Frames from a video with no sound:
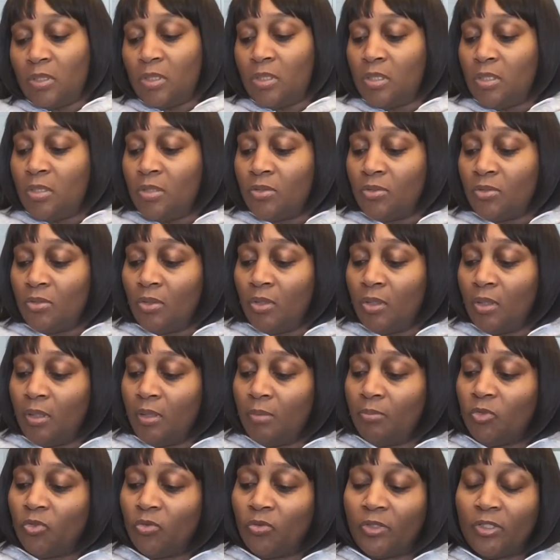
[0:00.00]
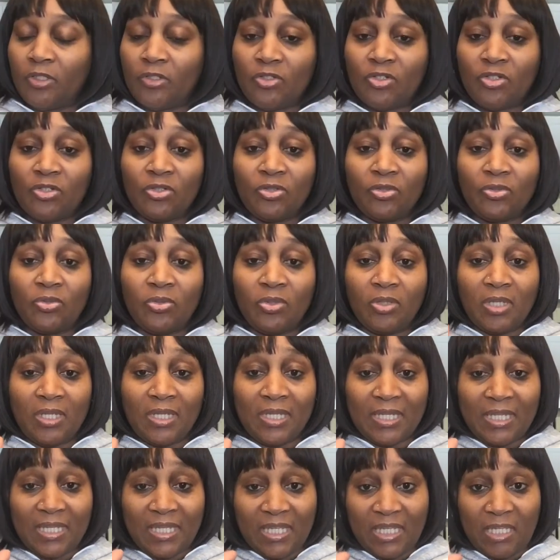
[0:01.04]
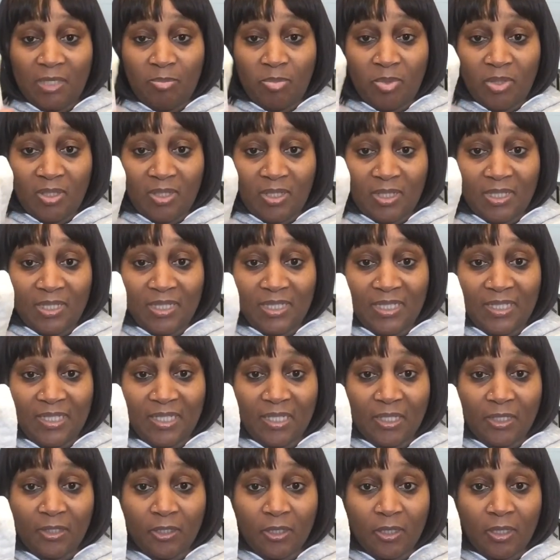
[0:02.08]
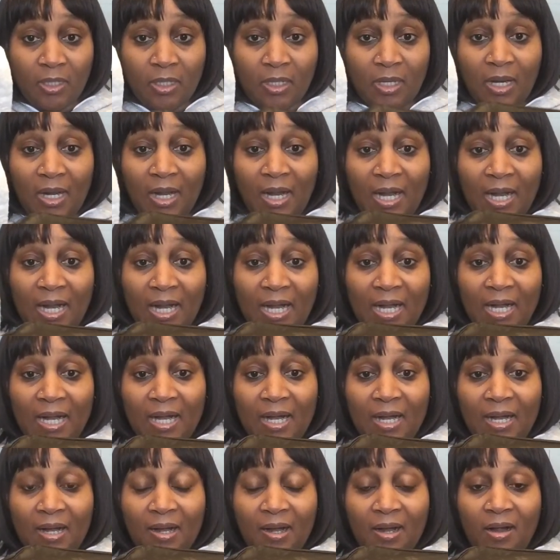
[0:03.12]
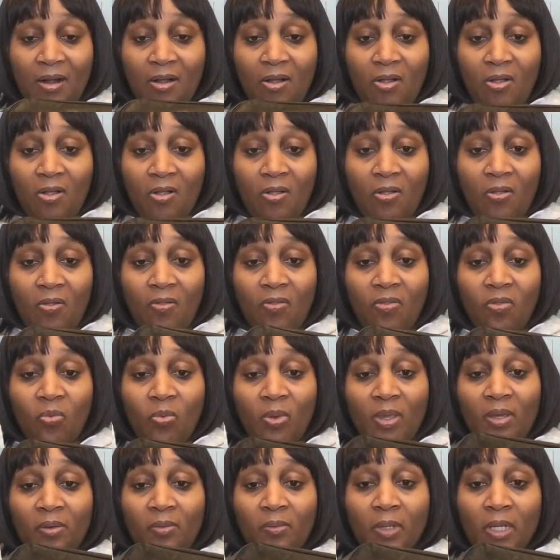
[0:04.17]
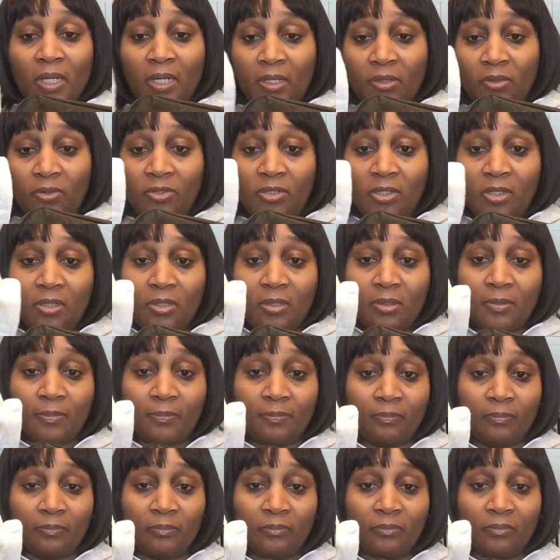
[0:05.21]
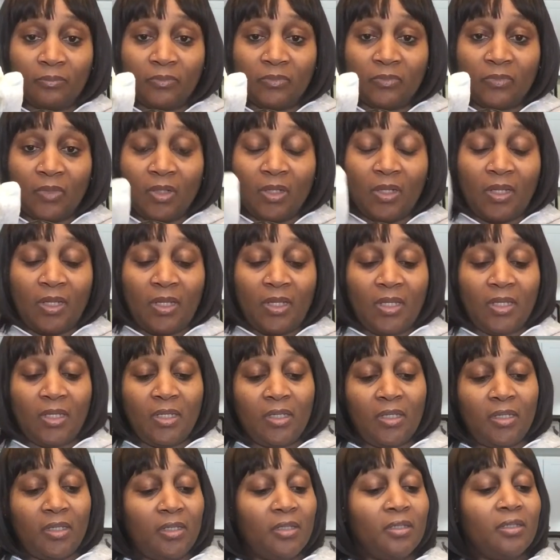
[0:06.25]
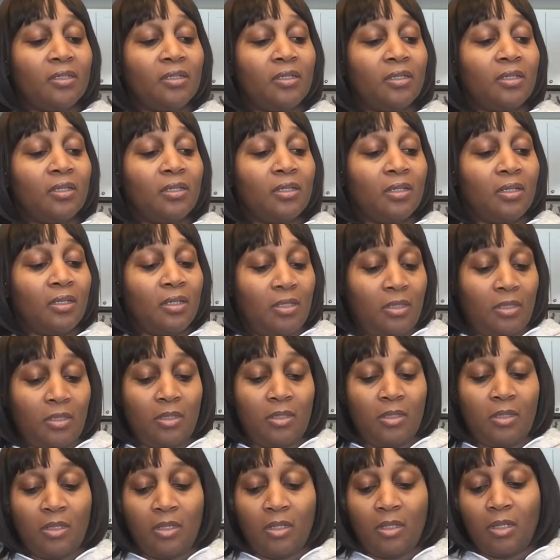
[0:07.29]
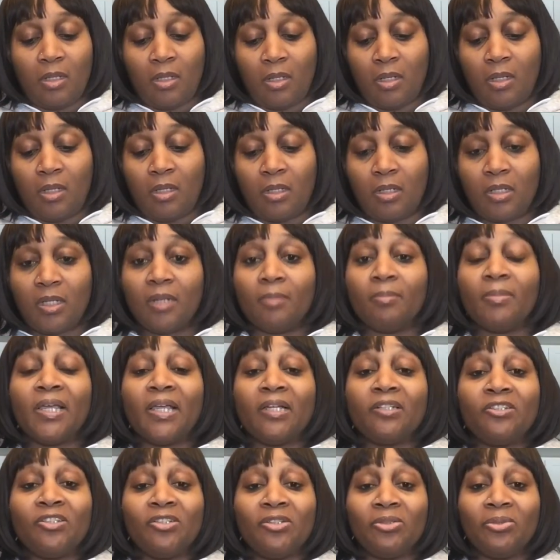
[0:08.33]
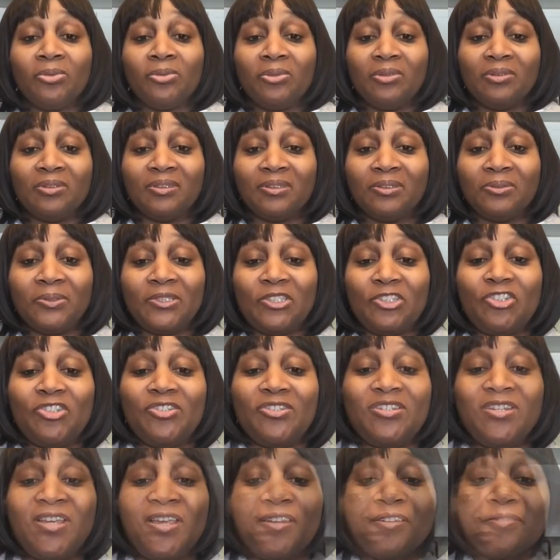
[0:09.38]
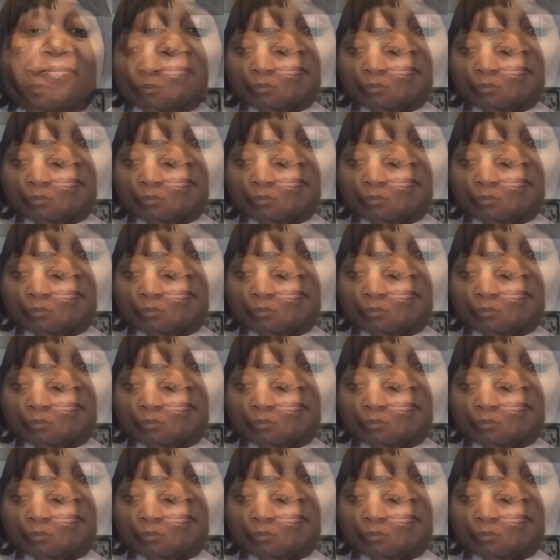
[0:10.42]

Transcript: So I'm going to keep cleaning her all the way around, and I'll come back to you when she's done.